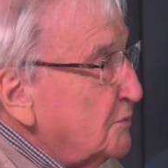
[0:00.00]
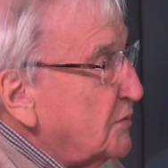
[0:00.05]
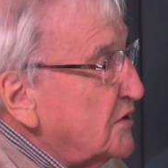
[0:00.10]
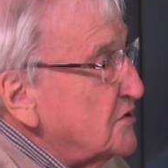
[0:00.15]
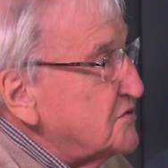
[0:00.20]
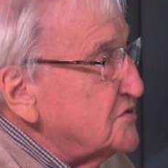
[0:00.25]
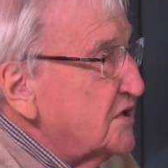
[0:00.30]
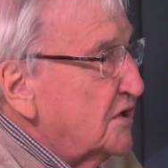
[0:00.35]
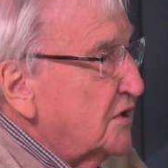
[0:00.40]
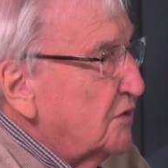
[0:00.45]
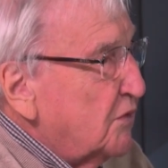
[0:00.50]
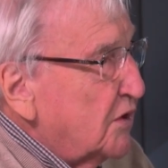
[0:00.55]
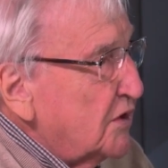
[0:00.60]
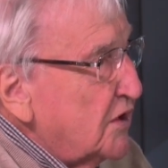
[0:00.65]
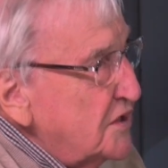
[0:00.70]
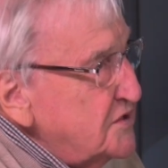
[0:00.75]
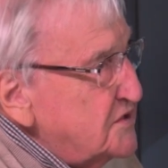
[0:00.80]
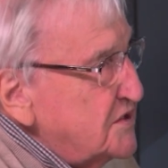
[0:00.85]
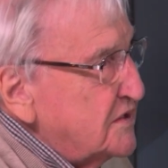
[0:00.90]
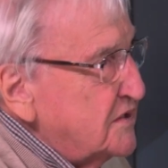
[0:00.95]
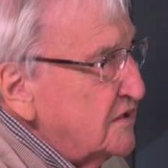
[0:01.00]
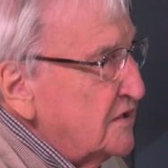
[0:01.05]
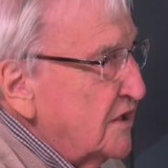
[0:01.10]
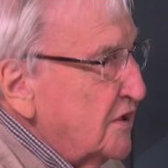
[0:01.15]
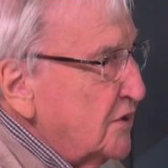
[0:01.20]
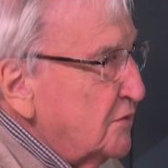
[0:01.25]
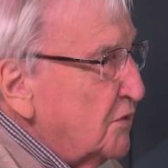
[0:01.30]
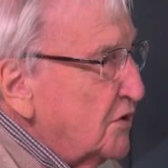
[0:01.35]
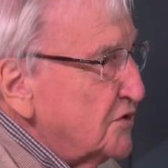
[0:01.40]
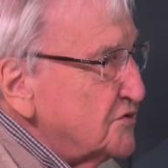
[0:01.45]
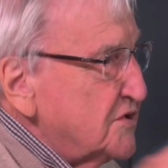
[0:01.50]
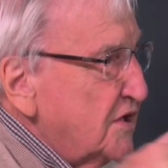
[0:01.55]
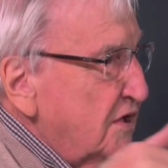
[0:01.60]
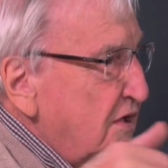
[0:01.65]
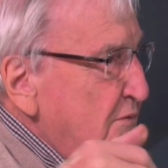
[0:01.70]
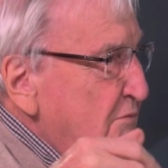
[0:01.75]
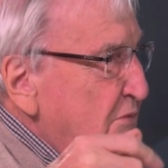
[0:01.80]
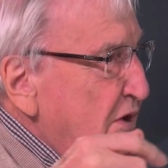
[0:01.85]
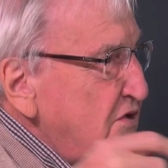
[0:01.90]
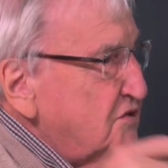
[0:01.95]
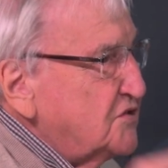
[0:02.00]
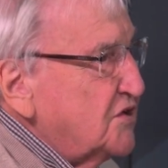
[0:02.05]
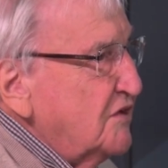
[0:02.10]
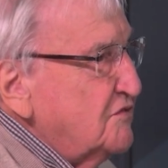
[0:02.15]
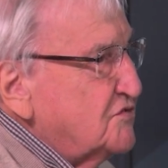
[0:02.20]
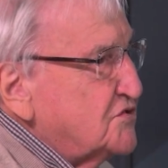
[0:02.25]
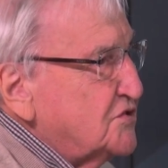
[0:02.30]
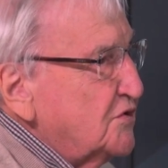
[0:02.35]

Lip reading: because what I didn't know was my chief